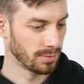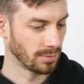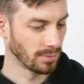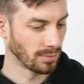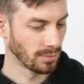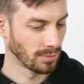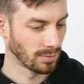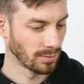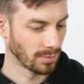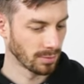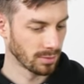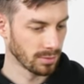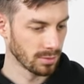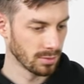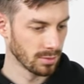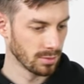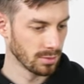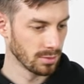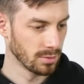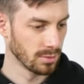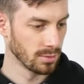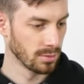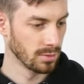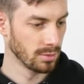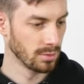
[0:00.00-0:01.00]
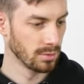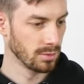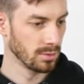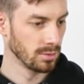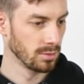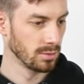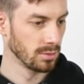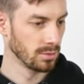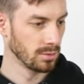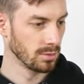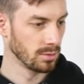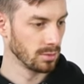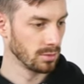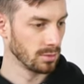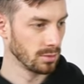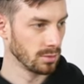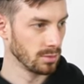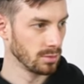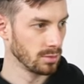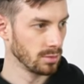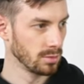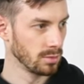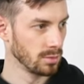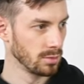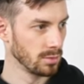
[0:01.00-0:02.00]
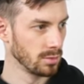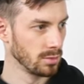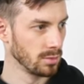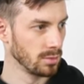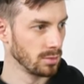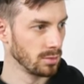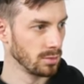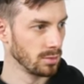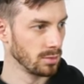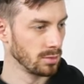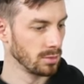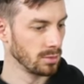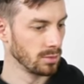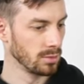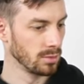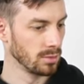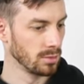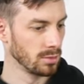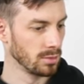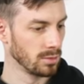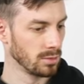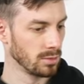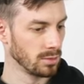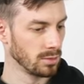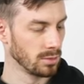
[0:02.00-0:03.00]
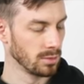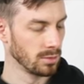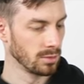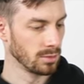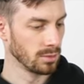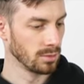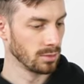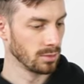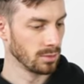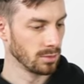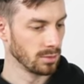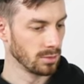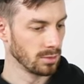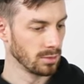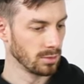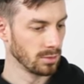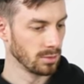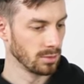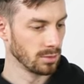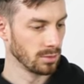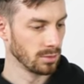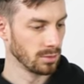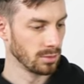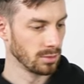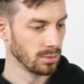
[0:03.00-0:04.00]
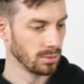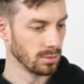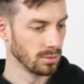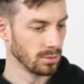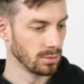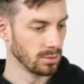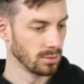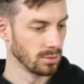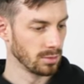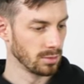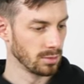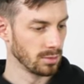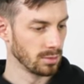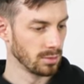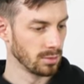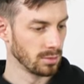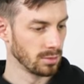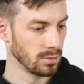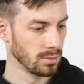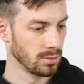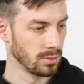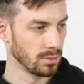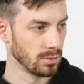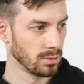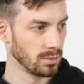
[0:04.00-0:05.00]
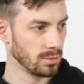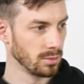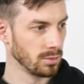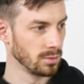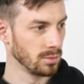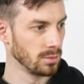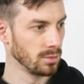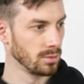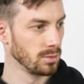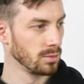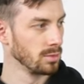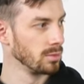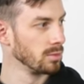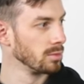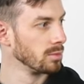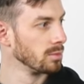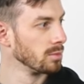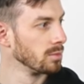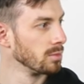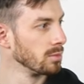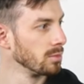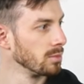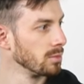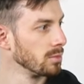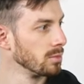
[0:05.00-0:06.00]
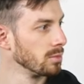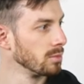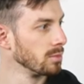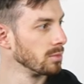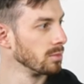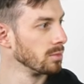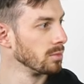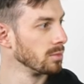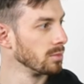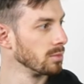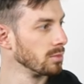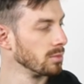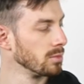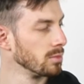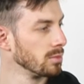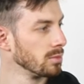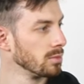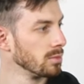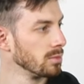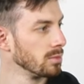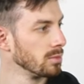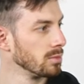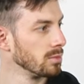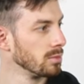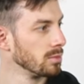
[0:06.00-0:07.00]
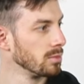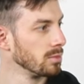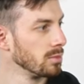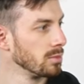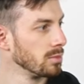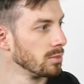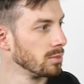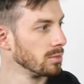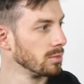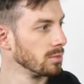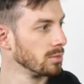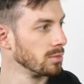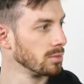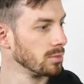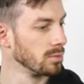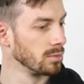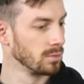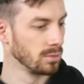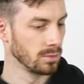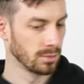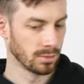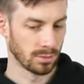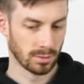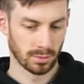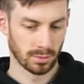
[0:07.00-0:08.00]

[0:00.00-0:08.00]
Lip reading: This person isn't speaking.